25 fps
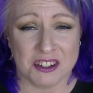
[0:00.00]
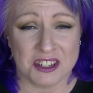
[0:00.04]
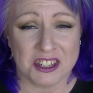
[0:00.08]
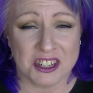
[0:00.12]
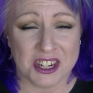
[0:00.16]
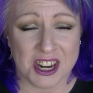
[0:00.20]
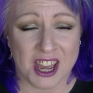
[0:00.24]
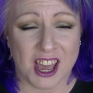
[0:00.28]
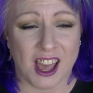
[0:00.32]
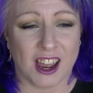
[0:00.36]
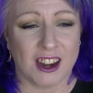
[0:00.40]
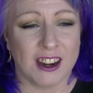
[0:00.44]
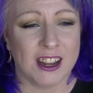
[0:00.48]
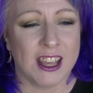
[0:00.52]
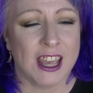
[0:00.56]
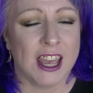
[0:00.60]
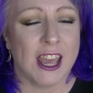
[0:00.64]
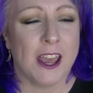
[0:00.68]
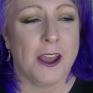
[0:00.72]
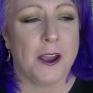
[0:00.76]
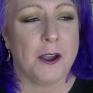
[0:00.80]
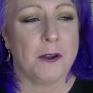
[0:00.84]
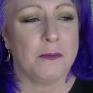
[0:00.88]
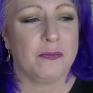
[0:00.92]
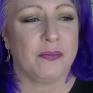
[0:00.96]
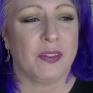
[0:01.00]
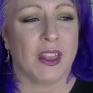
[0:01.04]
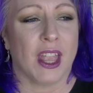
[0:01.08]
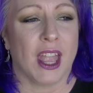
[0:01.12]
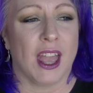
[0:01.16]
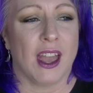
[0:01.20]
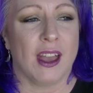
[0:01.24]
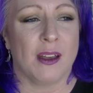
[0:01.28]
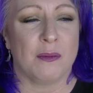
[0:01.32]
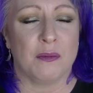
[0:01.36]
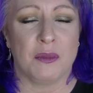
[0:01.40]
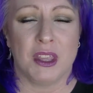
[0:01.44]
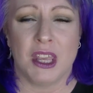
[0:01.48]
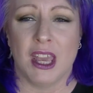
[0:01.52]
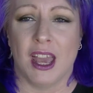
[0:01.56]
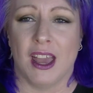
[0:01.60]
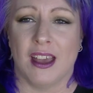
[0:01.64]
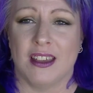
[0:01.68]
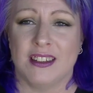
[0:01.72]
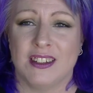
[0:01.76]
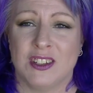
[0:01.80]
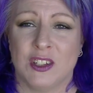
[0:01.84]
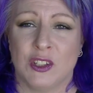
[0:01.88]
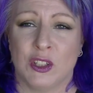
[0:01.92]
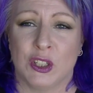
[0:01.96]
a start.
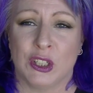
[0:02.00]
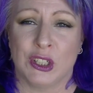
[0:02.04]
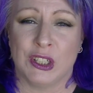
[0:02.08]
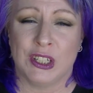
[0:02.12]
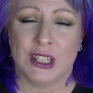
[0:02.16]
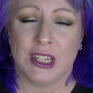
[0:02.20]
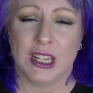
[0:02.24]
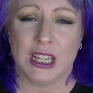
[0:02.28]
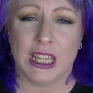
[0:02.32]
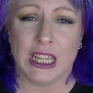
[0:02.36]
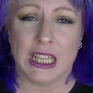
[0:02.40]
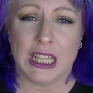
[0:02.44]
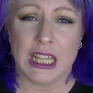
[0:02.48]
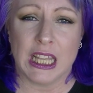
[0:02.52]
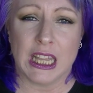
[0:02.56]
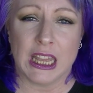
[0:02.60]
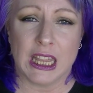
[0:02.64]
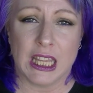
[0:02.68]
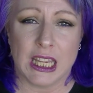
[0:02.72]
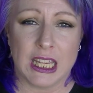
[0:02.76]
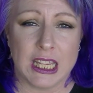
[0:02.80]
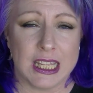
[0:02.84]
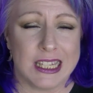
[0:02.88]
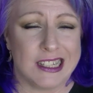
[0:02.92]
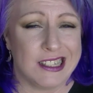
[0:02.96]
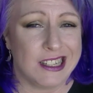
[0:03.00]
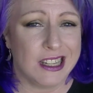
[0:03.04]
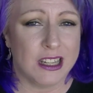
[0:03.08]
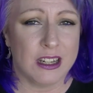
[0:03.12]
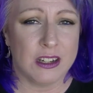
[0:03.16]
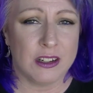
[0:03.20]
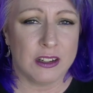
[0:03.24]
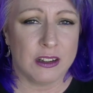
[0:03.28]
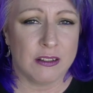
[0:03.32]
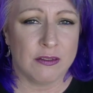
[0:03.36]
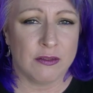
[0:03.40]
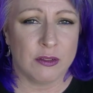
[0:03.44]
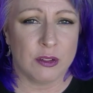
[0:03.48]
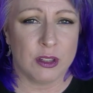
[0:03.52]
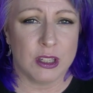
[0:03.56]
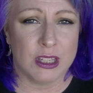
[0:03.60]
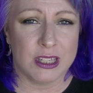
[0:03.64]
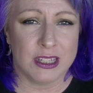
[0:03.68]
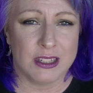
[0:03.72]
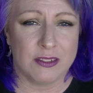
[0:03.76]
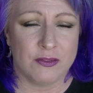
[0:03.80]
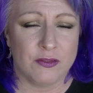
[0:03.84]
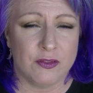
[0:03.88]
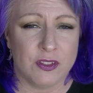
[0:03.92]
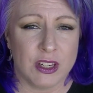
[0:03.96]
So that is it for
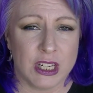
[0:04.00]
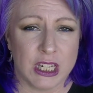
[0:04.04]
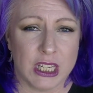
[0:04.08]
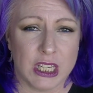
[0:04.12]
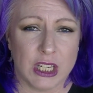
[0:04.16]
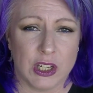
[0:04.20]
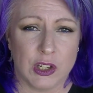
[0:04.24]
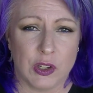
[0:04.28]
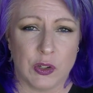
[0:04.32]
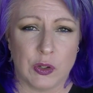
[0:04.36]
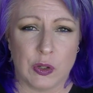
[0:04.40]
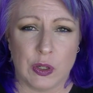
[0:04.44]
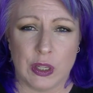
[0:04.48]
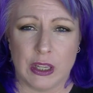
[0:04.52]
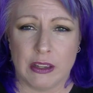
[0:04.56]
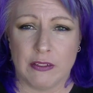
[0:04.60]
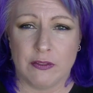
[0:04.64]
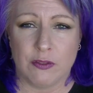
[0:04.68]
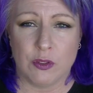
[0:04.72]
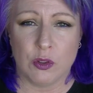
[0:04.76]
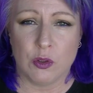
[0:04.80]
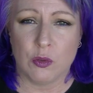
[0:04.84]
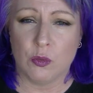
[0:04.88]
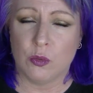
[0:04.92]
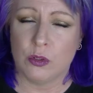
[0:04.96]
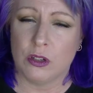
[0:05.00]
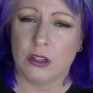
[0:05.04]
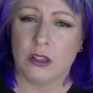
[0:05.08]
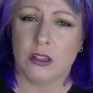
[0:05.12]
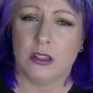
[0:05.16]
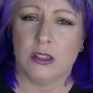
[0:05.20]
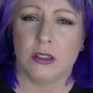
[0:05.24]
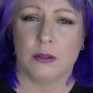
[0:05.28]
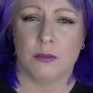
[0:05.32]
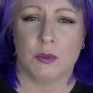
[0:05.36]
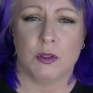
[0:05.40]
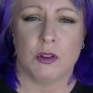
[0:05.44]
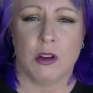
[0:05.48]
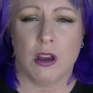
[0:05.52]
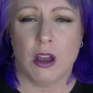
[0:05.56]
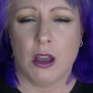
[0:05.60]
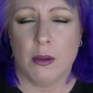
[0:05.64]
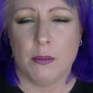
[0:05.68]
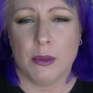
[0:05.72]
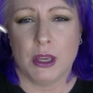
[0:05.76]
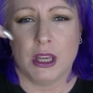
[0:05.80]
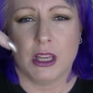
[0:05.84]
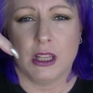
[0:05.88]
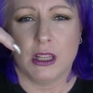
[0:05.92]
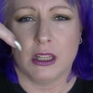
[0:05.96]
this video. If you want to
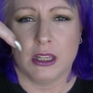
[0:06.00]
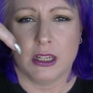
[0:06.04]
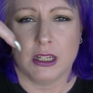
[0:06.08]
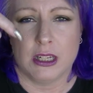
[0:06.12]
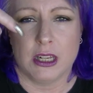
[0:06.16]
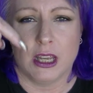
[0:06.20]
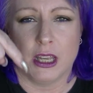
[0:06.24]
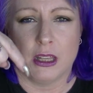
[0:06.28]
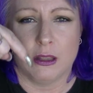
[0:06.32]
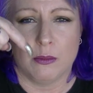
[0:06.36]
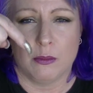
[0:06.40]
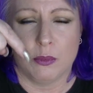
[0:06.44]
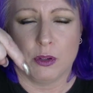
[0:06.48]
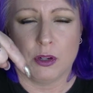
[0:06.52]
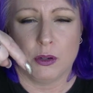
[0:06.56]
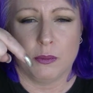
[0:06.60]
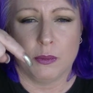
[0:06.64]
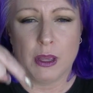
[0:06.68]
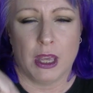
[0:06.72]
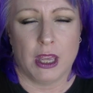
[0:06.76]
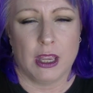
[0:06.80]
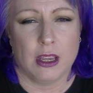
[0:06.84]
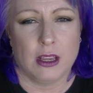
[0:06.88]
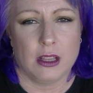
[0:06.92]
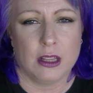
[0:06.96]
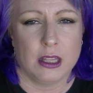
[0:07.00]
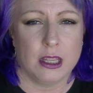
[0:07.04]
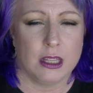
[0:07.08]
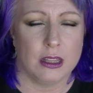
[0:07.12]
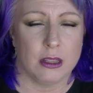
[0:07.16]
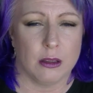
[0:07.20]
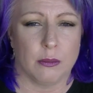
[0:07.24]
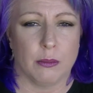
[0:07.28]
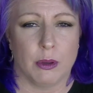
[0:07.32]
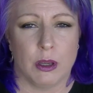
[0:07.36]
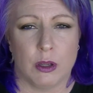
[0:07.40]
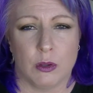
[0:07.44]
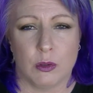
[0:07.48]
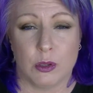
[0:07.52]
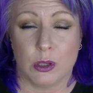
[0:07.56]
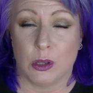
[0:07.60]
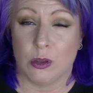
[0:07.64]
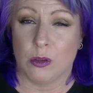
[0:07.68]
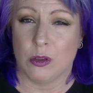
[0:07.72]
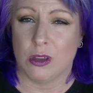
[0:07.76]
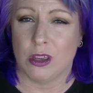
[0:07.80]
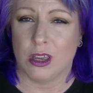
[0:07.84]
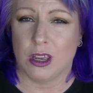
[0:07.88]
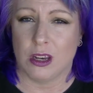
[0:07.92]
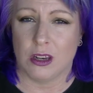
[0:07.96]
subscribe, click down the bottom and click the bell so
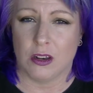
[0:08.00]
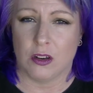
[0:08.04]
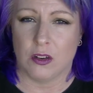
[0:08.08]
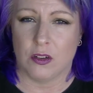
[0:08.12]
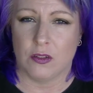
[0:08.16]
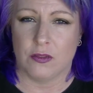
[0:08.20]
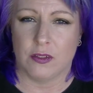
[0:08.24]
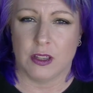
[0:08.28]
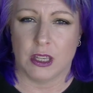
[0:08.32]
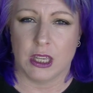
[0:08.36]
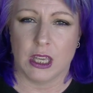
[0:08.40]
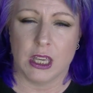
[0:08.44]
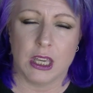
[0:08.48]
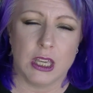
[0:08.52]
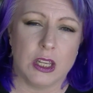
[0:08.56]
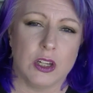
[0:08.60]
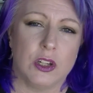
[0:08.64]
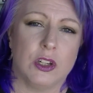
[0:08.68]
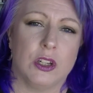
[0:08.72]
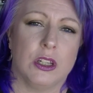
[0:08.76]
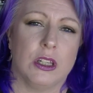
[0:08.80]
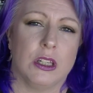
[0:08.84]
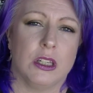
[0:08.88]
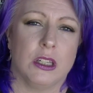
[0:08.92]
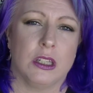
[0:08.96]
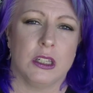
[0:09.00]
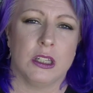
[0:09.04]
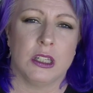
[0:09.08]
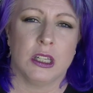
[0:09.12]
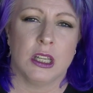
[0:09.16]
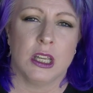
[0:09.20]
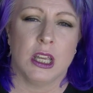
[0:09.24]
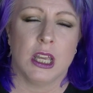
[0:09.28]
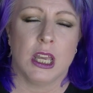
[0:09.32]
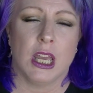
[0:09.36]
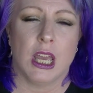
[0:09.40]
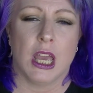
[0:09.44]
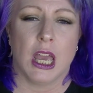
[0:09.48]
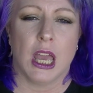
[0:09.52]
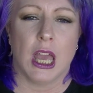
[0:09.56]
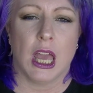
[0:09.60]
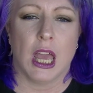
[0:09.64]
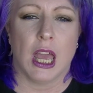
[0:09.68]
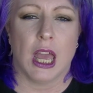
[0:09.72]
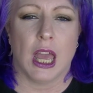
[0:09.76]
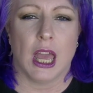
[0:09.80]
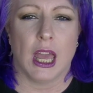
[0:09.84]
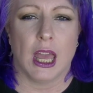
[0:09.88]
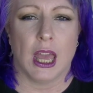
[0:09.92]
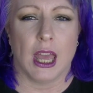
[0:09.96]
you get notifications.
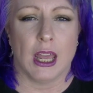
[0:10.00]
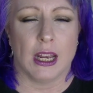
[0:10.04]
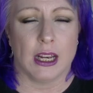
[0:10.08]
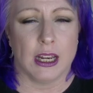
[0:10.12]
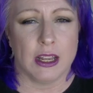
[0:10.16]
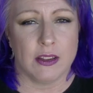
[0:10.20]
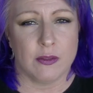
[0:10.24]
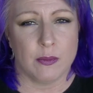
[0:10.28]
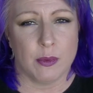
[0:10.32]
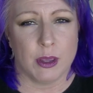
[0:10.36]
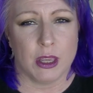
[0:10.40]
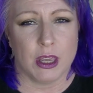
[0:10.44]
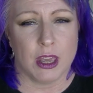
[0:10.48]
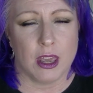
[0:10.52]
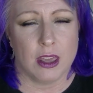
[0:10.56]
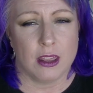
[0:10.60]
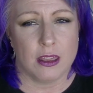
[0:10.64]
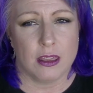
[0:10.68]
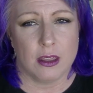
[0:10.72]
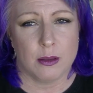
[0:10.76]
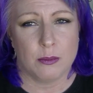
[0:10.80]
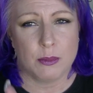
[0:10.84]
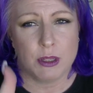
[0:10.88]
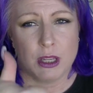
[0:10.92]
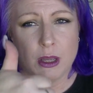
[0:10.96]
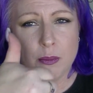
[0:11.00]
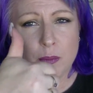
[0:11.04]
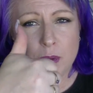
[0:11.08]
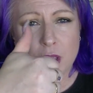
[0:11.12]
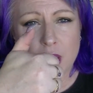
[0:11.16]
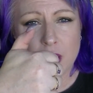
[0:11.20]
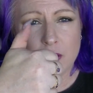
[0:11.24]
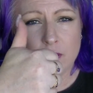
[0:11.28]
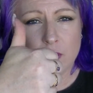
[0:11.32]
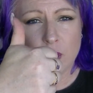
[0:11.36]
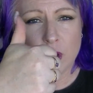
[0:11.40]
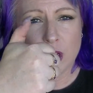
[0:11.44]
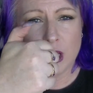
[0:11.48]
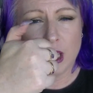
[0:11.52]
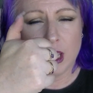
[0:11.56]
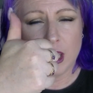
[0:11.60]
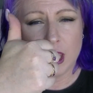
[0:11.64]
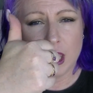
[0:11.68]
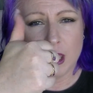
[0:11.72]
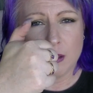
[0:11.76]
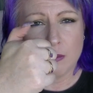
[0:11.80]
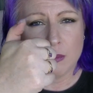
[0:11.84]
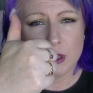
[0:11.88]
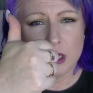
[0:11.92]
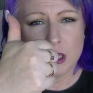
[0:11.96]
Leave me a thumbs up if you
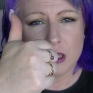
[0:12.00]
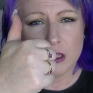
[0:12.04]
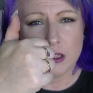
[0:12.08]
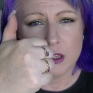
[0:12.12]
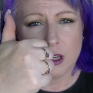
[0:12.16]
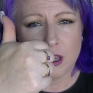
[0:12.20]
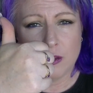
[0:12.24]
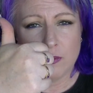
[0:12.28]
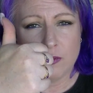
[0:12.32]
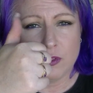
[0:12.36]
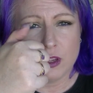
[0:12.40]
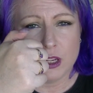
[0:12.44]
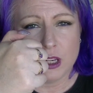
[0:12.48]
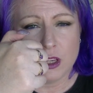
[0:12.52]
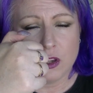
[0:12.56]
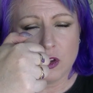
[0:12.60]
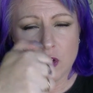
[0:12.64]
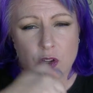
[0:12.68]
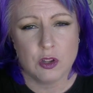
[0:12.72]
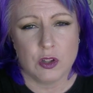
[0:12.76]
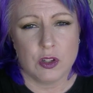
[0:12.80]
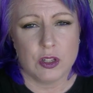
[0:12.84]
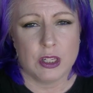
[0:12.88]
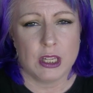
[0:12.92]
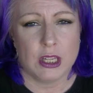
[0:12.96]
like empties type videos,